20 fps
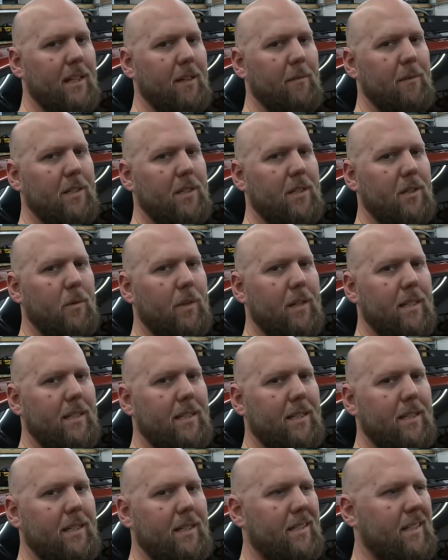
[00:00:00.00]
lemon
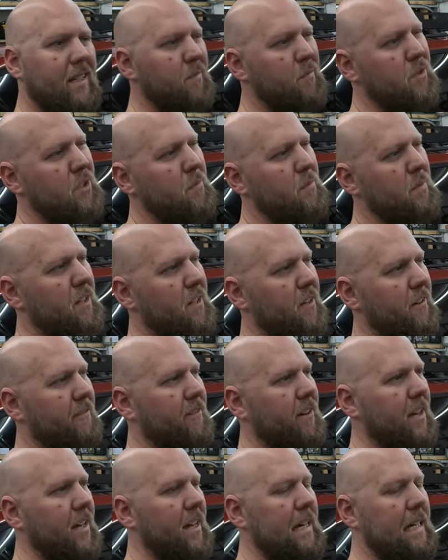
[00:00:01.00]
squeezy. Seems to be
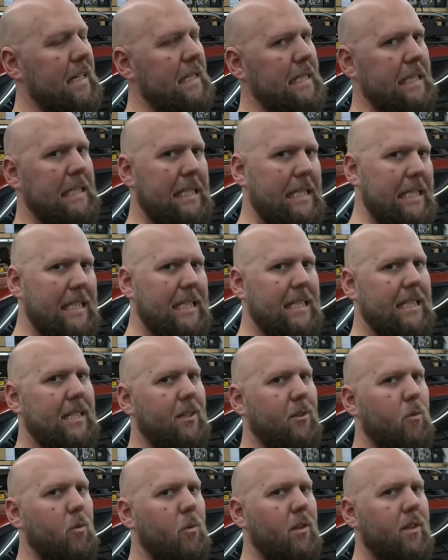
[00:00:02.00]
of
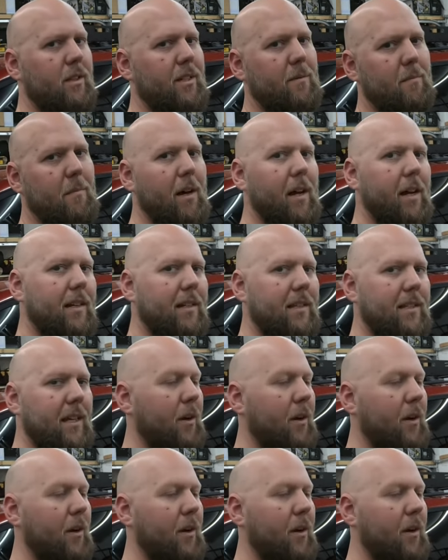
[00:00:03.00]
decent quality minus